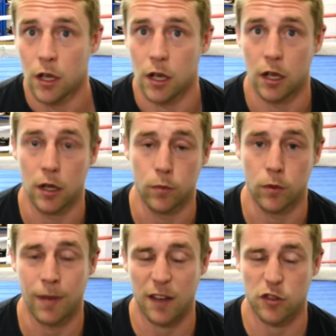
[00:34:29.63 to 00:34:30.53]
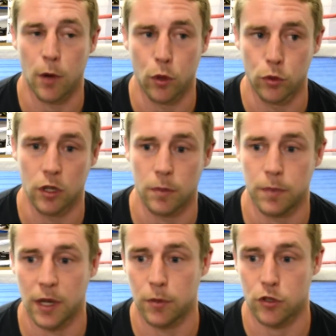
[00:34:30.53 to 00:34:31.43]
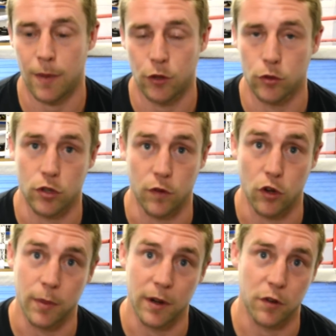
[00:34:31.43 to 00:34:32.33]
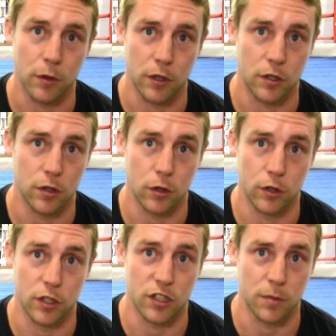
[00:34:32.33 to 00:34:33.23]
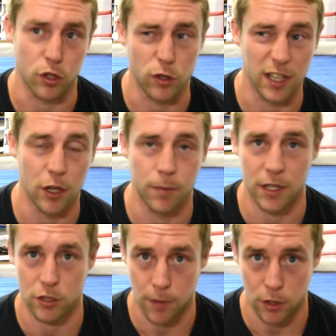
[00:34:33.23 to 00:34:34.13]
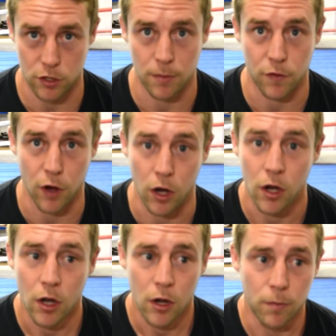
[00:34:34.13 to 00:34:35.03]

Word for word: Um, we might have some older people, some adults have come in from other other gyms. Have done little bits of boxing before. Yeah.